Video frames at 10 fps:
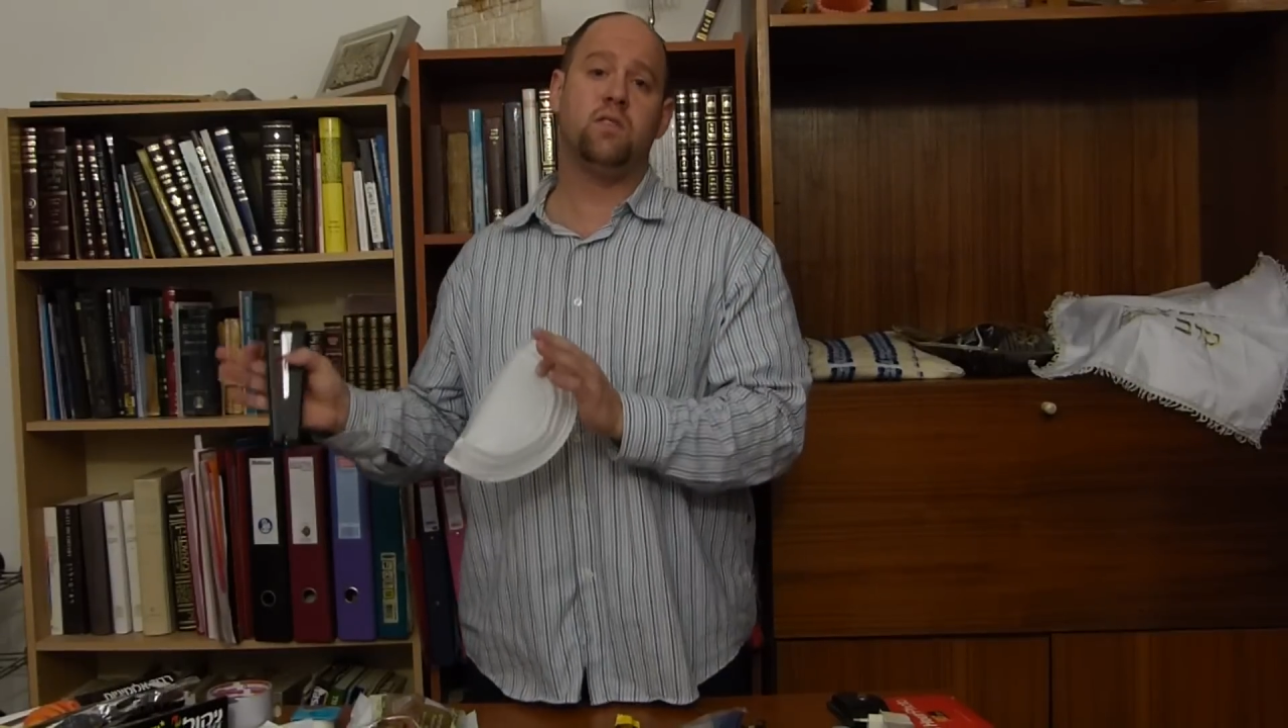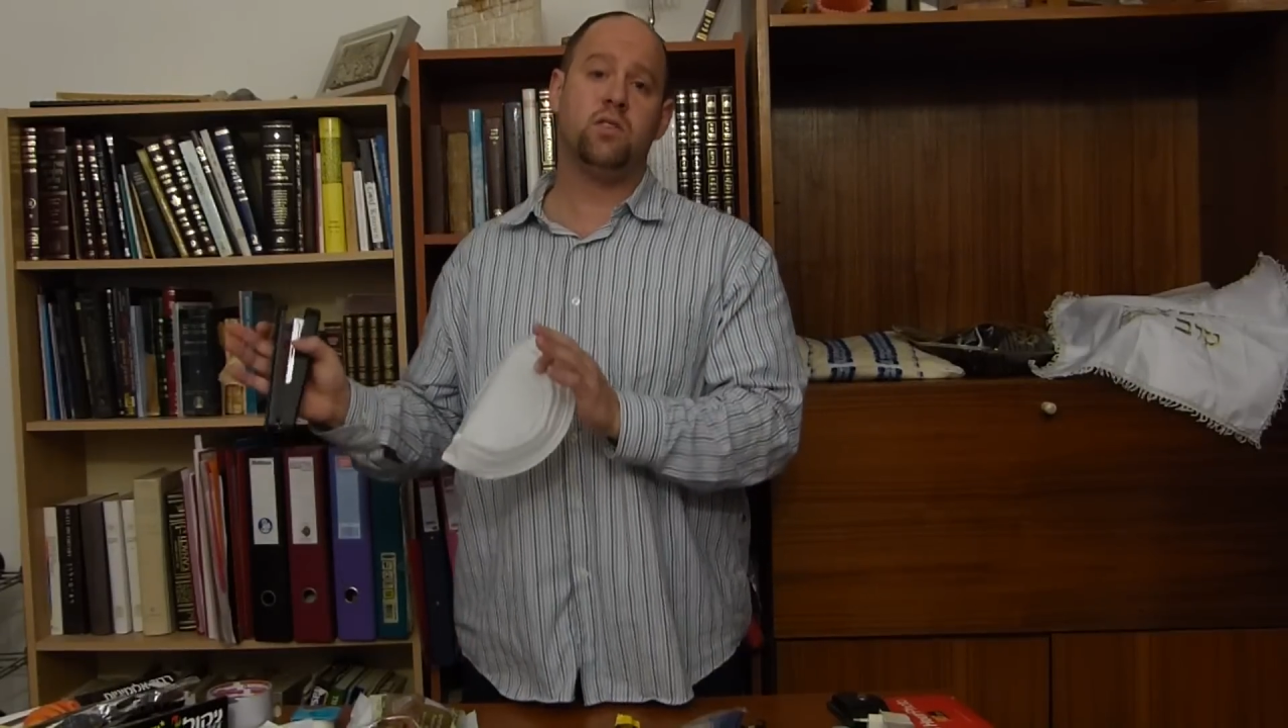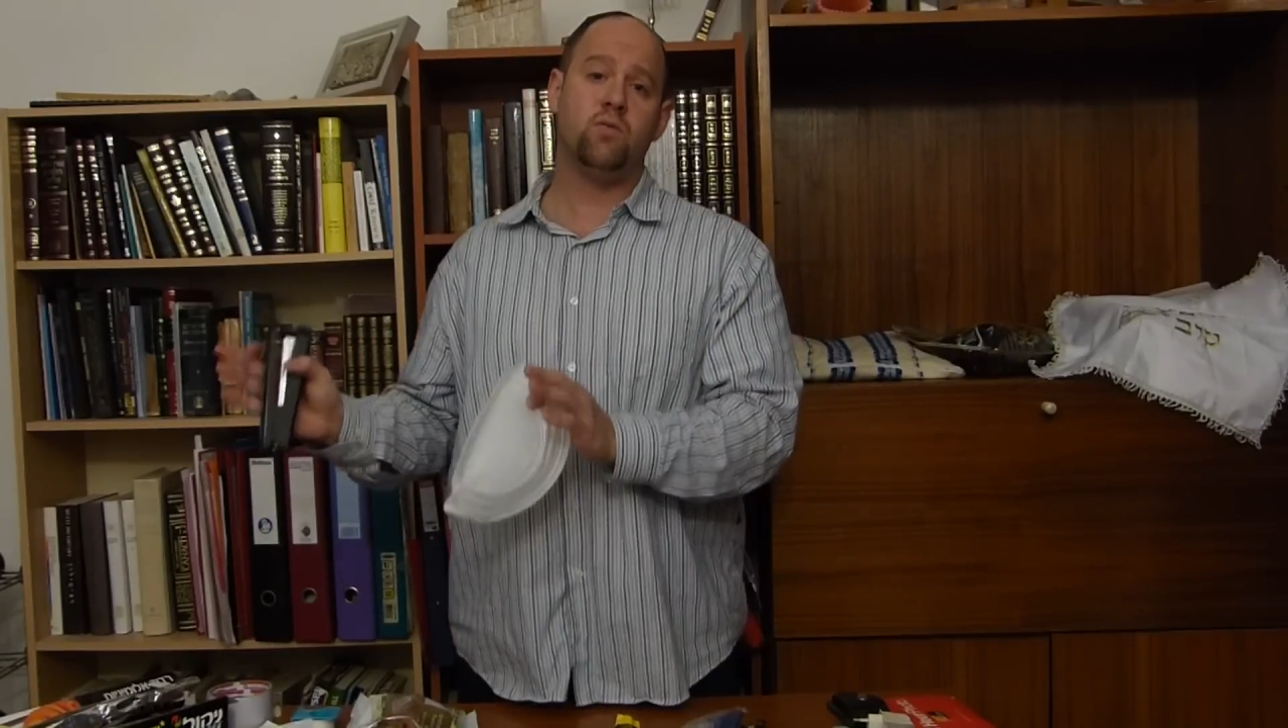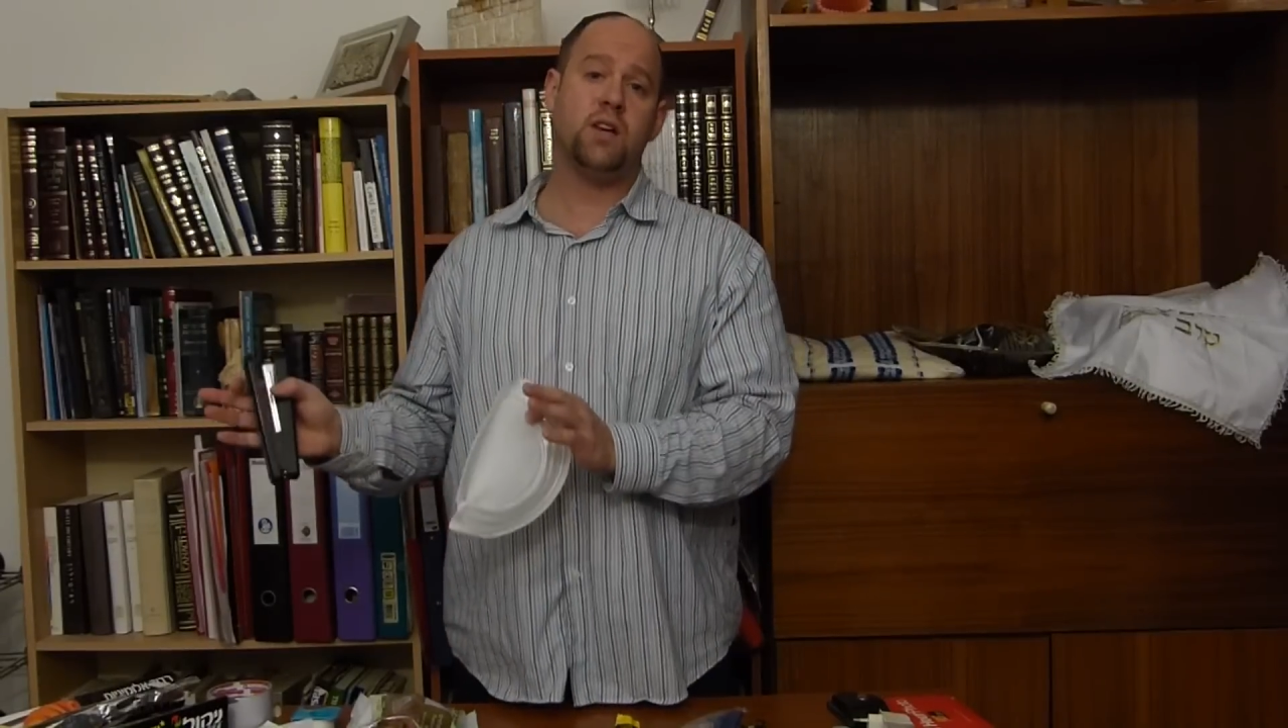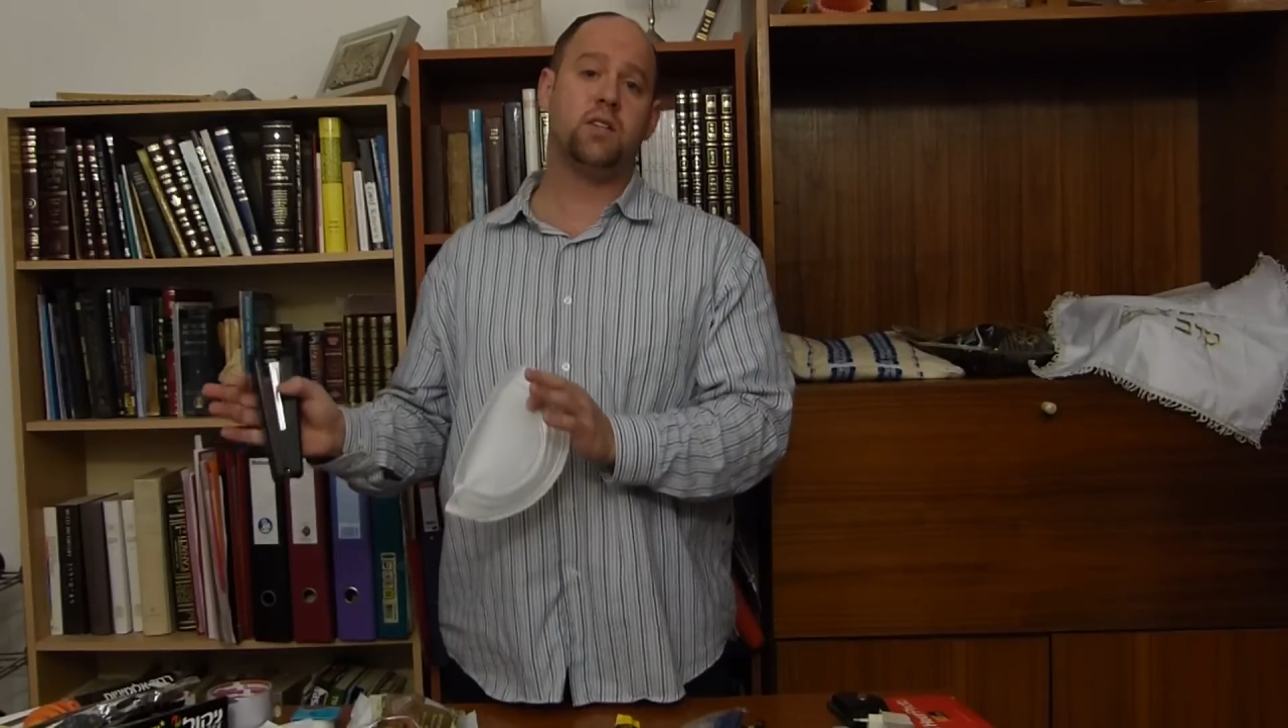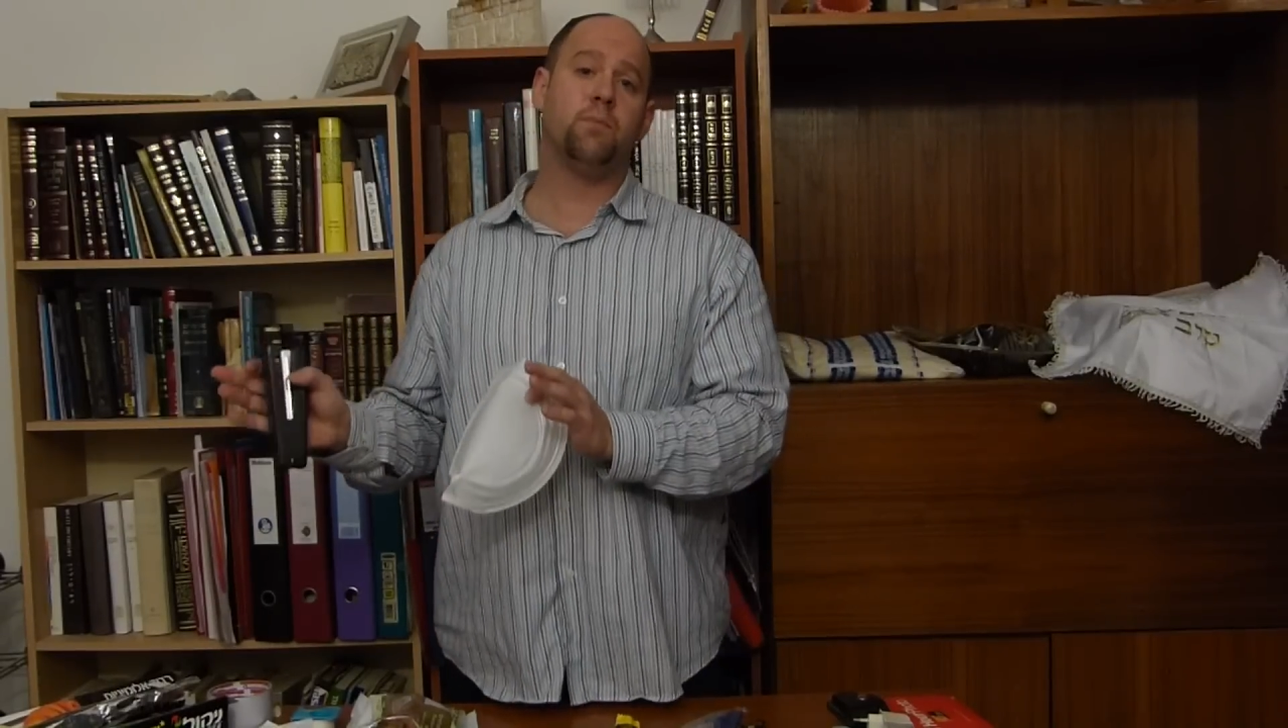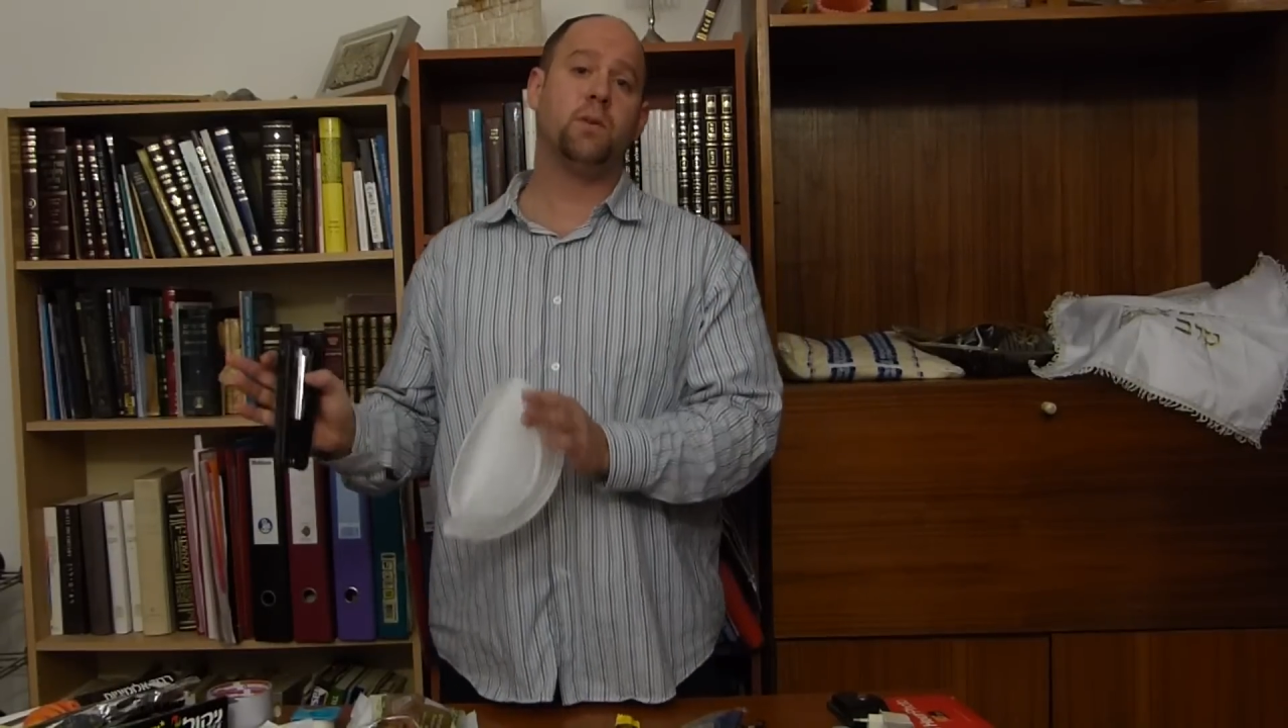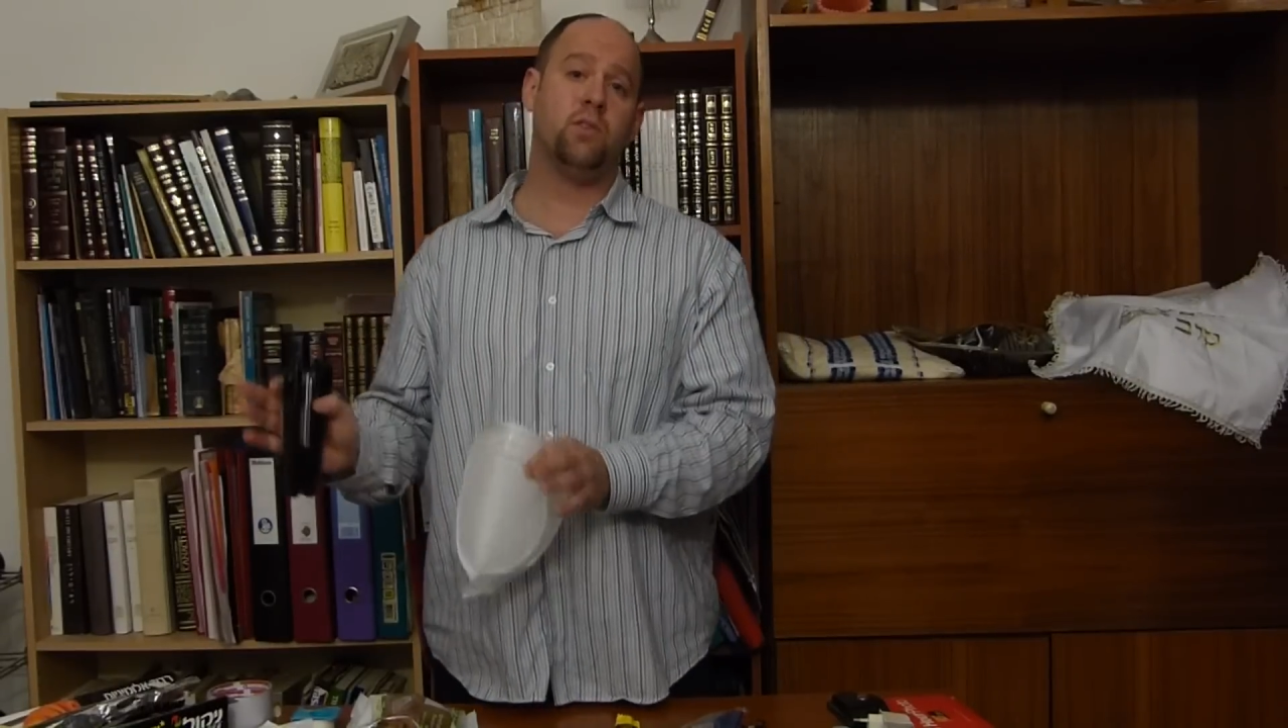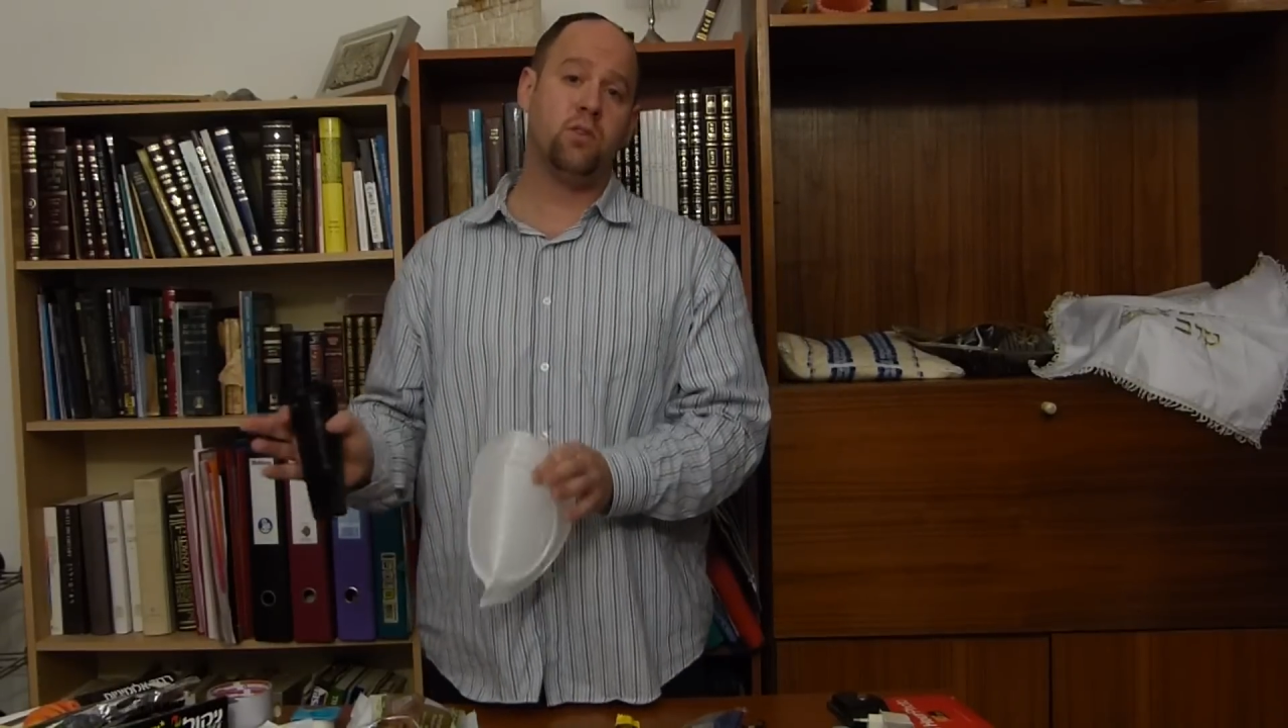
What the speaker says: to dress up your